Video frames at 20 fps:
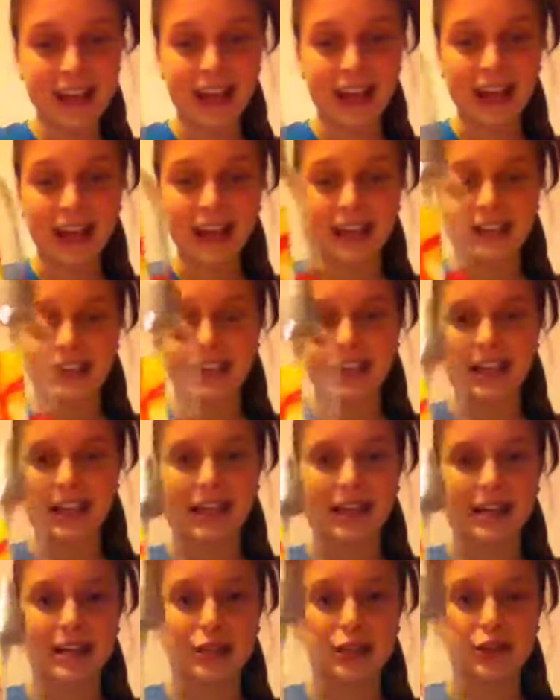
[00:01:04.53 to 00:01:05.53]
And I
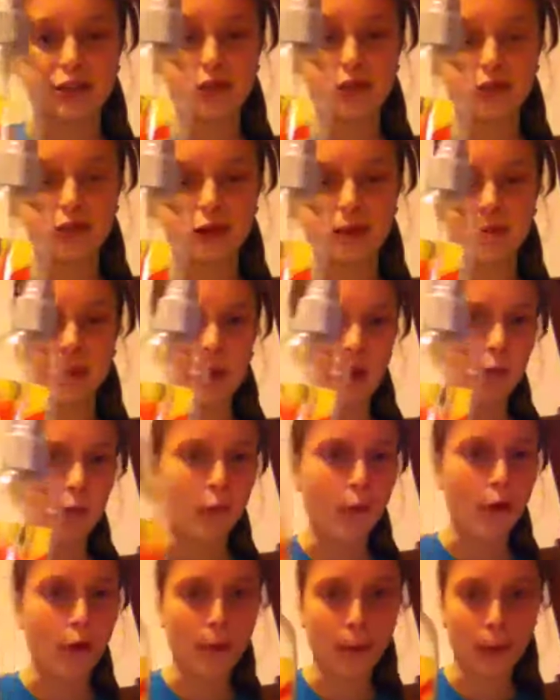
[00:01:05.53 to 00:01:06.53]
got this from like
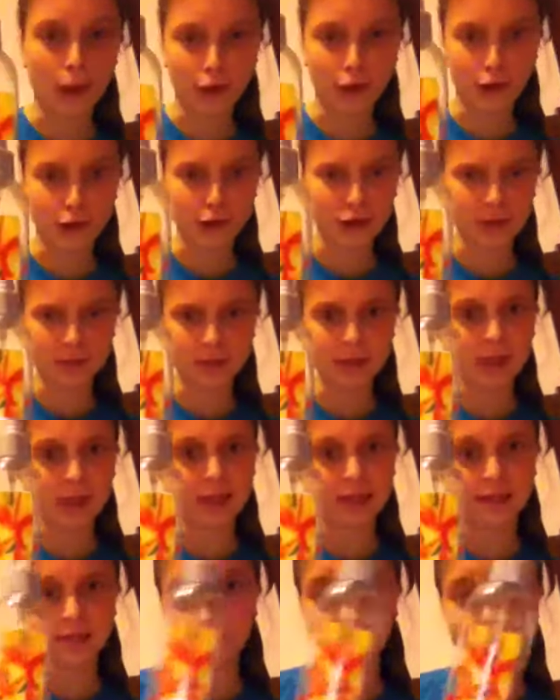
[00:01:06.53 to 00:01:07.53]
Walmart or
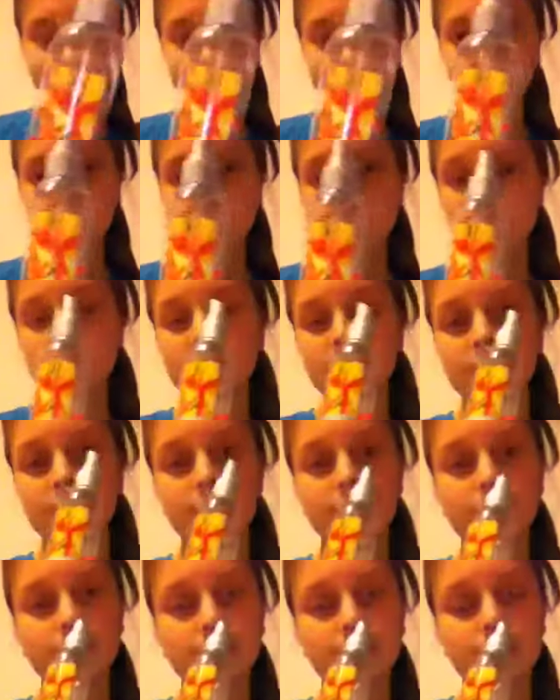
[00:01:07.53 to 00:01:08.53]
something.
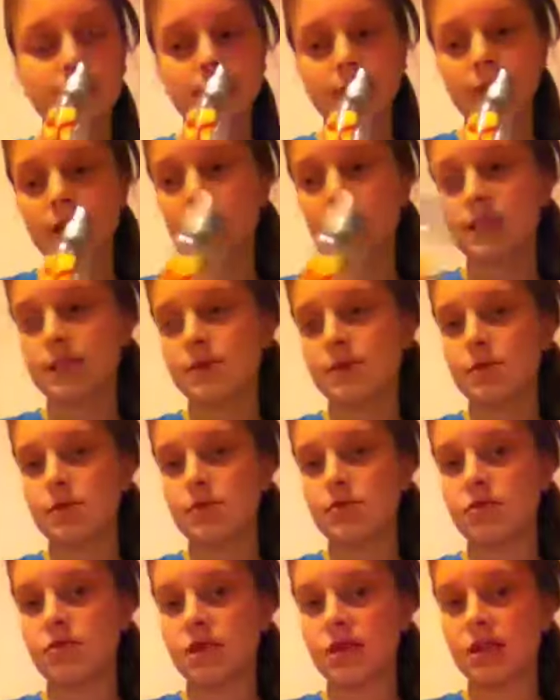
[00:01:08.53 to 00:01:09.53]
It
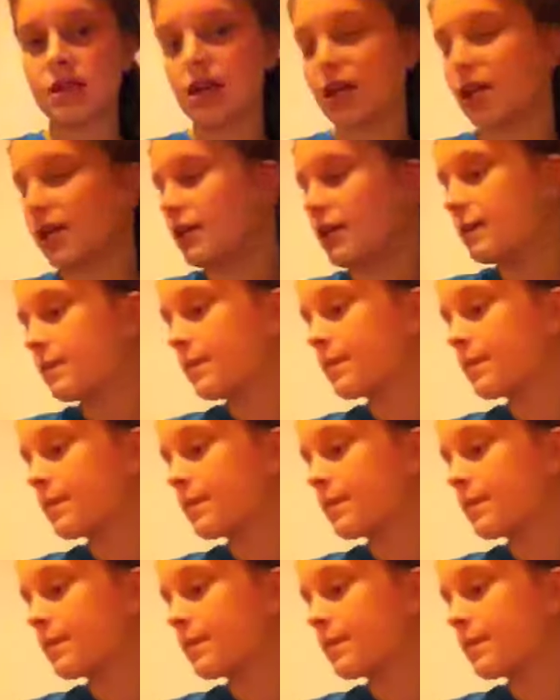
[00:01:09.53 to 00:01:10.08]
smells really good.